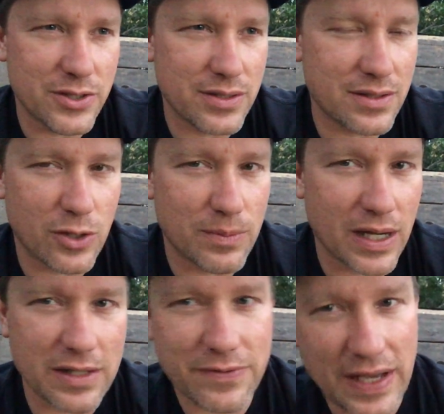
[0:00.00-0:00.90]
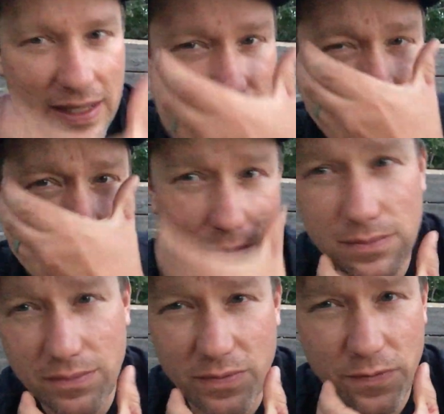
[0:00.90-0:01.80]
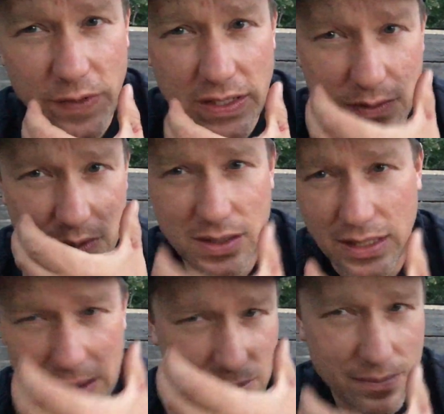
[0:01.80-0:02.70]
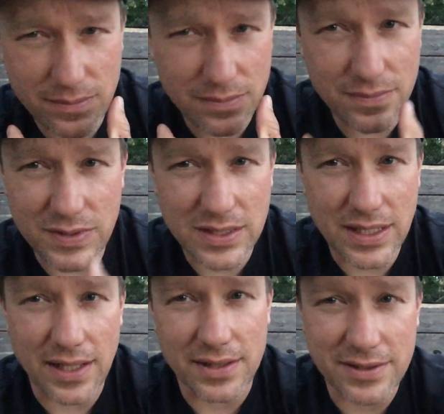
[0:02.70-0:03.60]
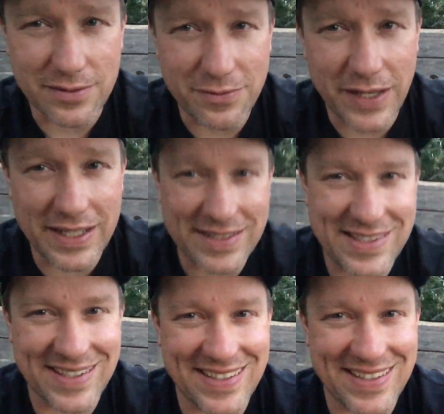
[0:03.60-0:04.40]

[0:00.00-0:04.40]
no body fat, like face was like skeleton face.